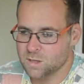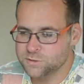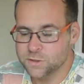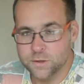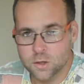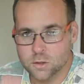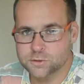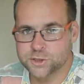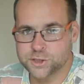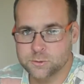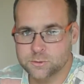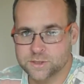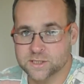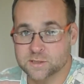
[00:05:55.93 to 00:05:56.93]
they're not as
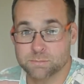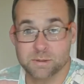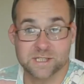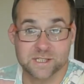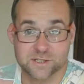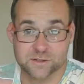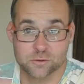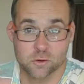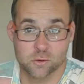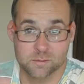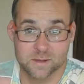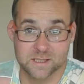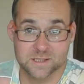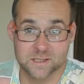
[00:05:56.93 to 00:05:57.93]
juicy as British
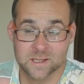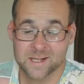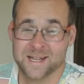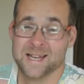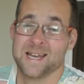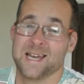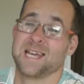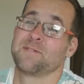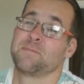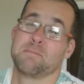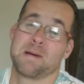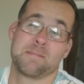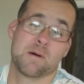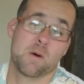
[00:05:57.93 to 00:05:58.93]
strawberries. If
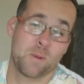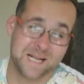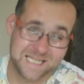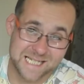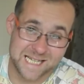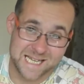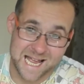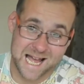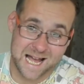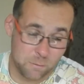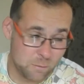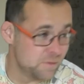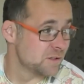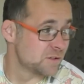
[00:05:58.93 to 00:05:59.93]
maybe I waited
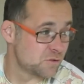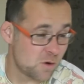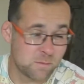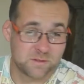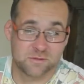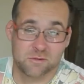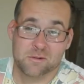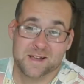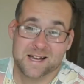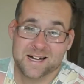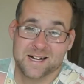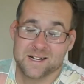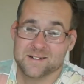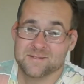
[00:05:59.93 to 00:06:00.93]
now and the strawberries were all
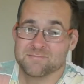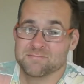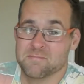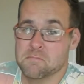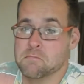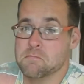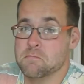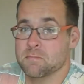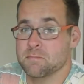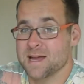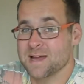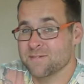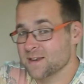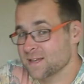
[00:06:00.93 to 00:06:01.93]
out,
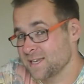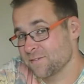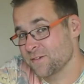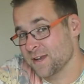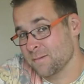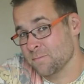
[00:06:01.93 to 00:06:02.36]
may have had a different